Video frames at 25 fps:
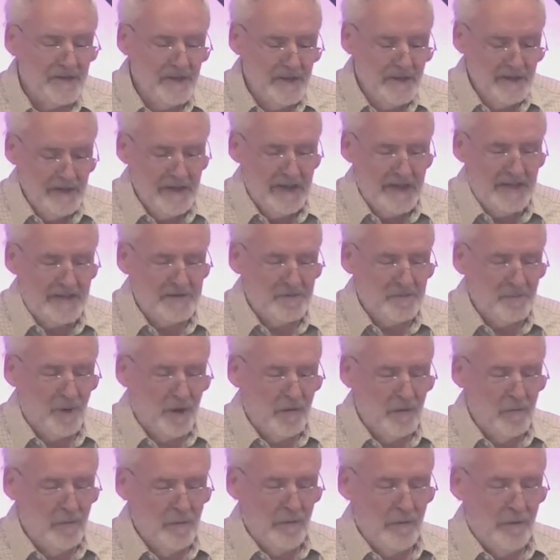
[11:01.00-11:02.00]
It's what we
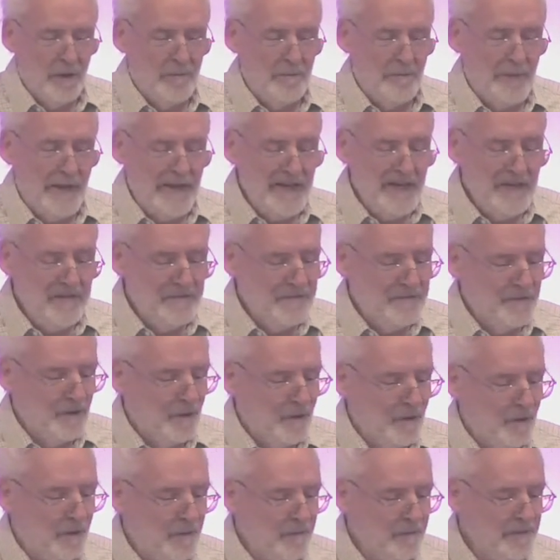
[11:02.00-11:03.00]
were made for.
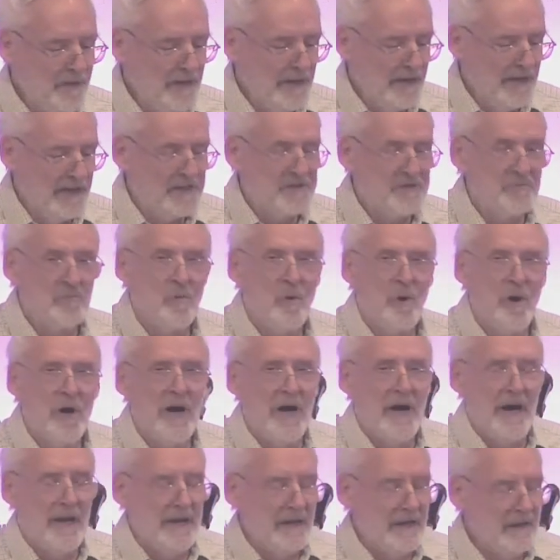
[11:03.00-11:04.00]
It's
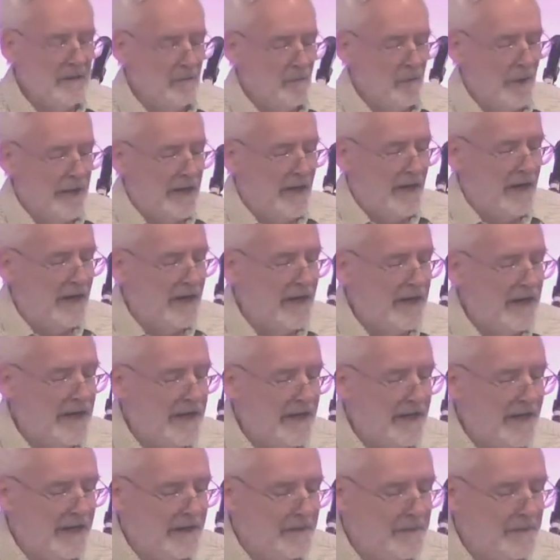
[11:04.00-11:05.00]
why we are here.